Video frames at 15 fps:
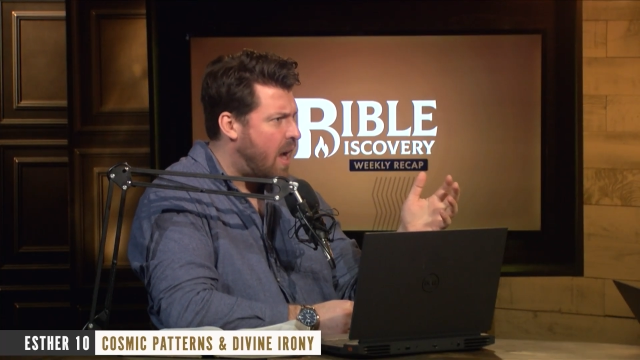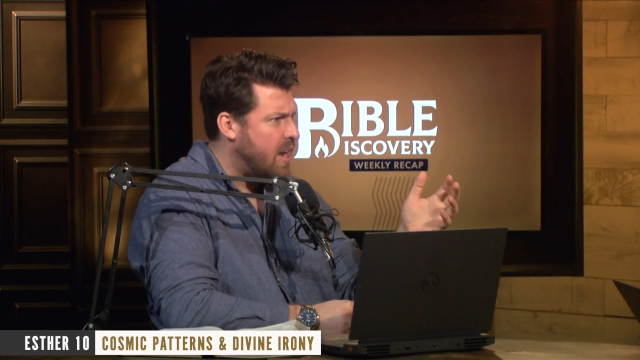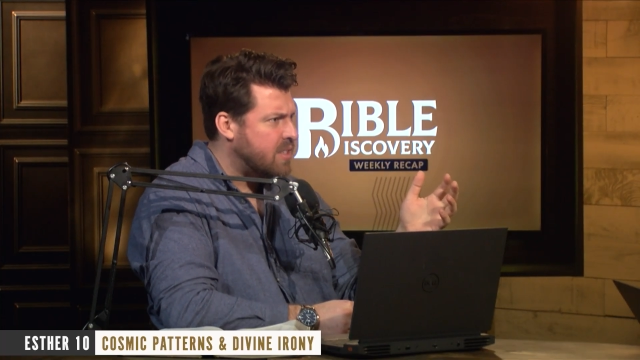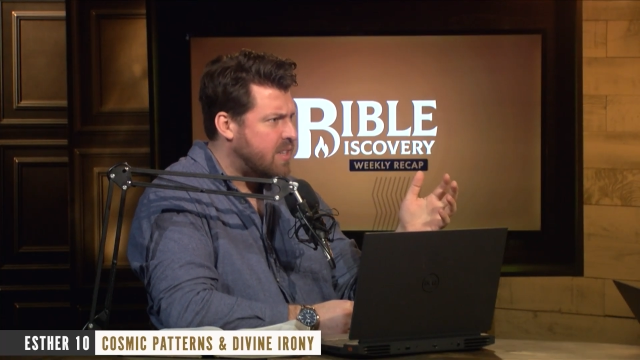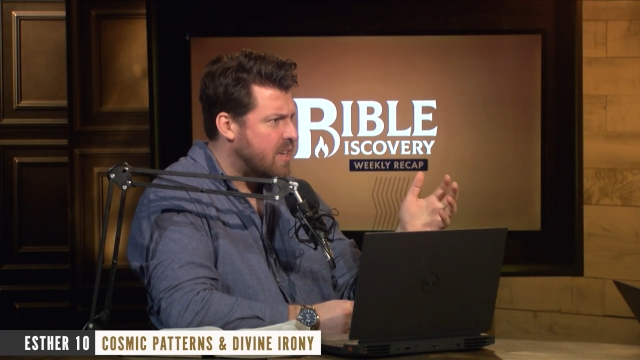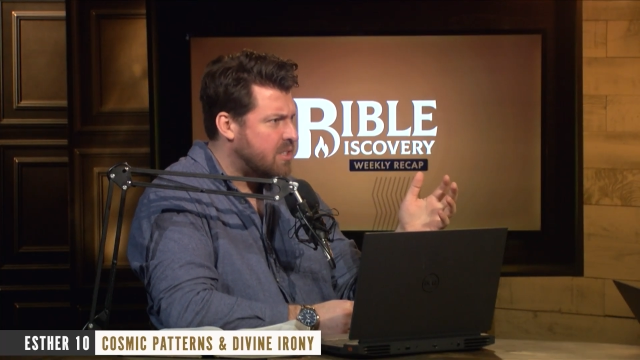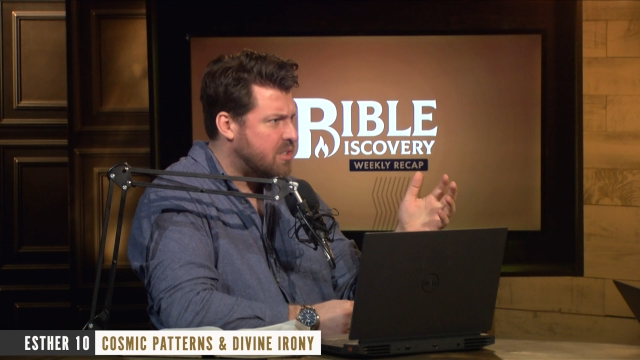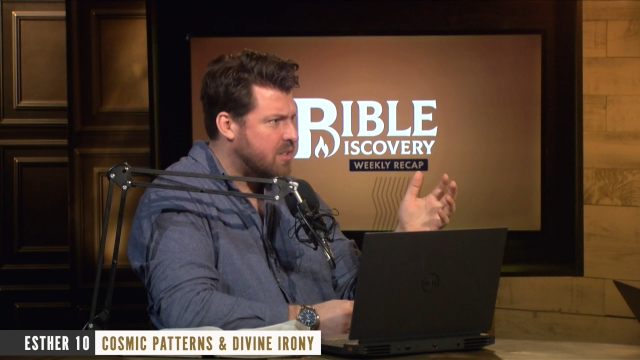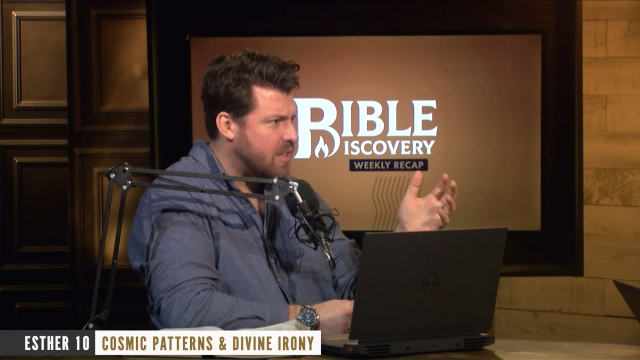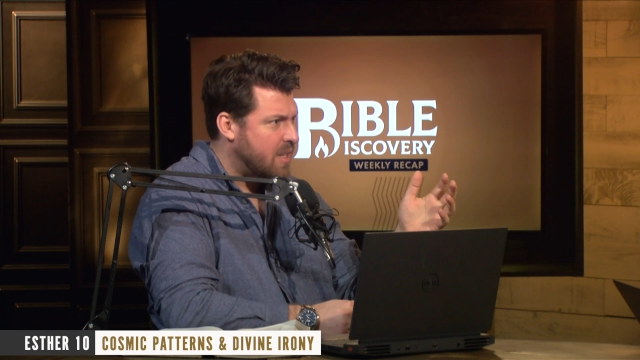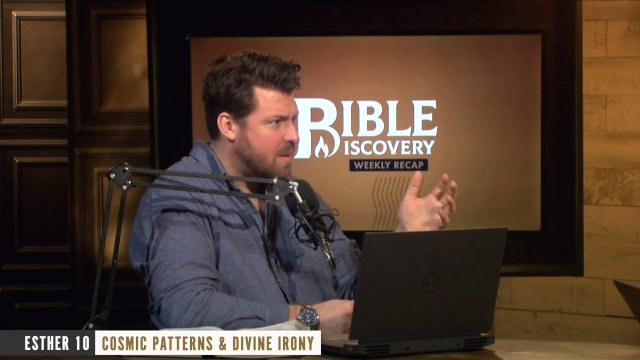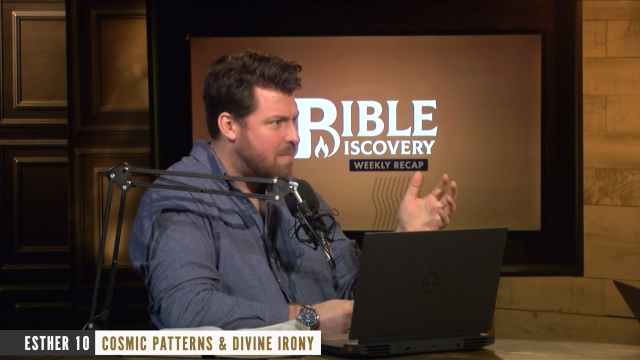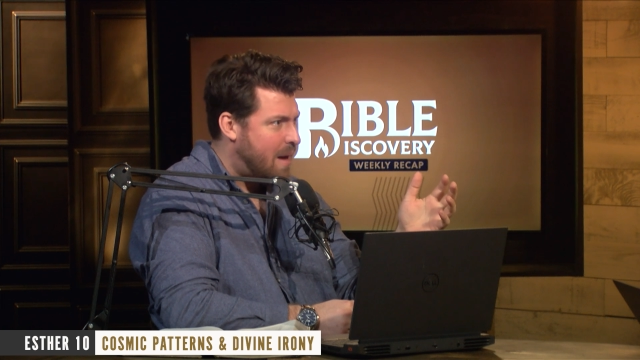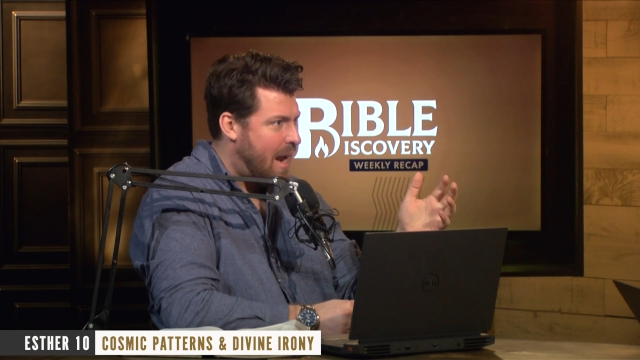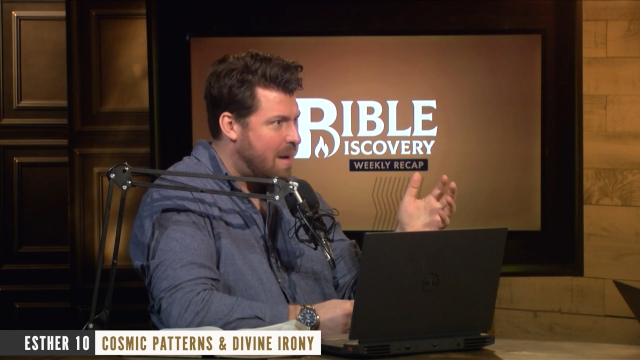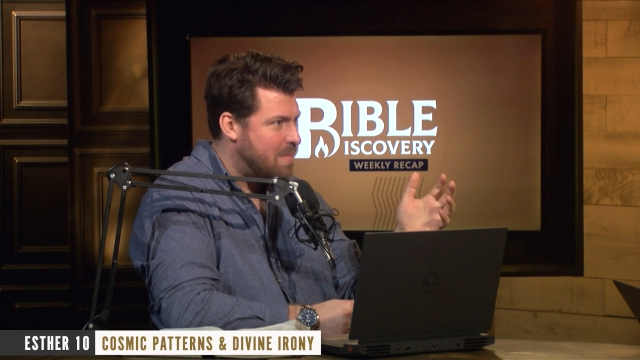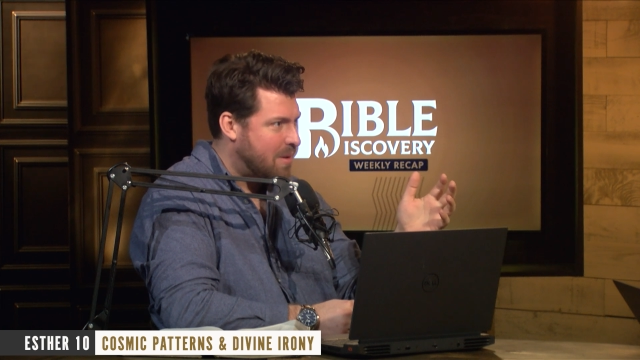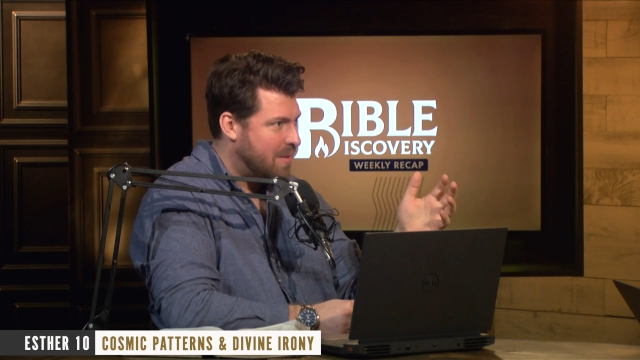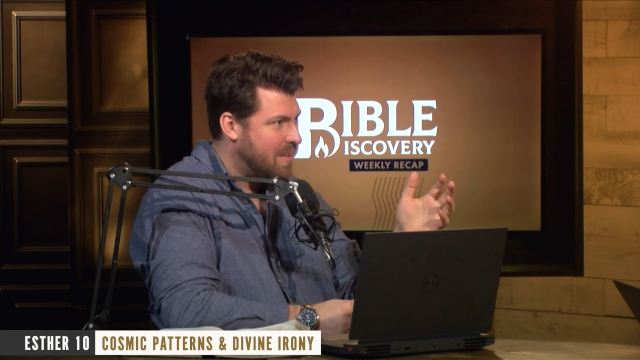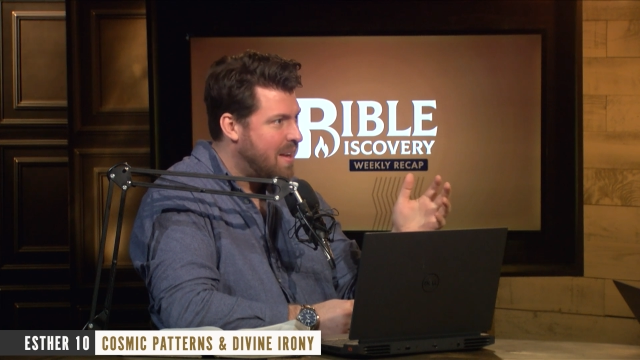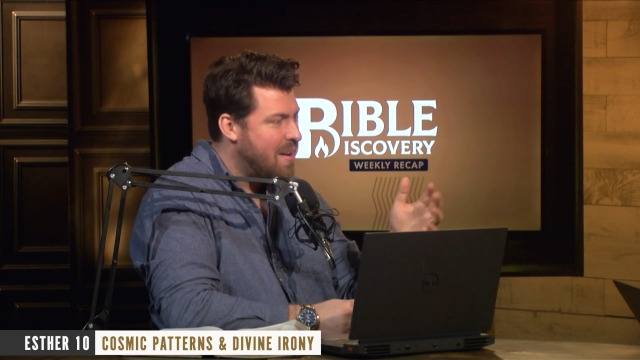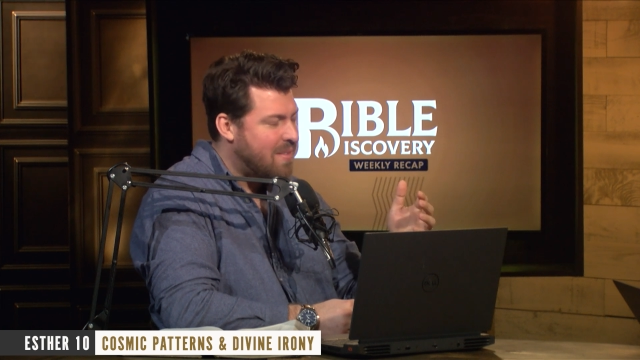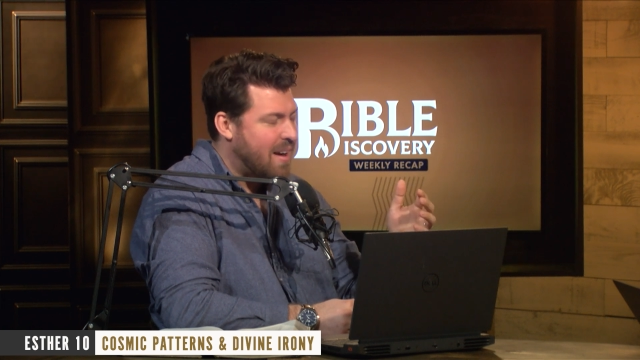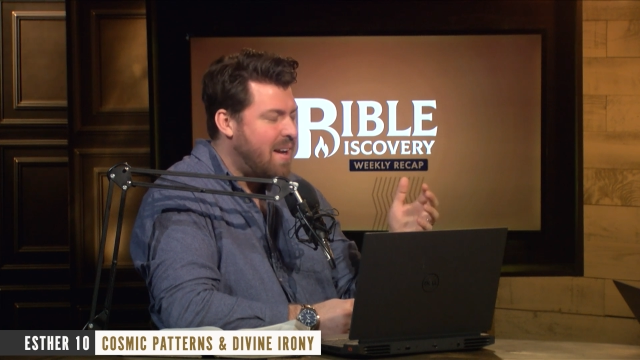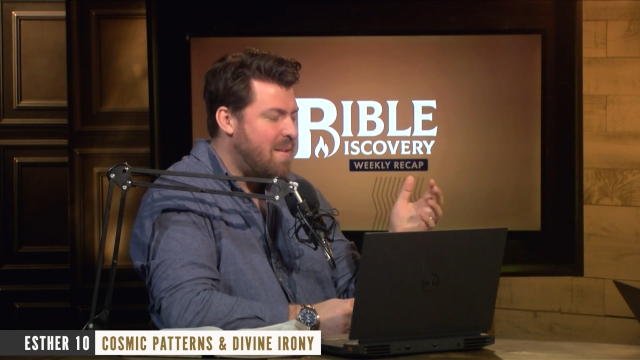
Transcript: is Esther in the Bible? Right?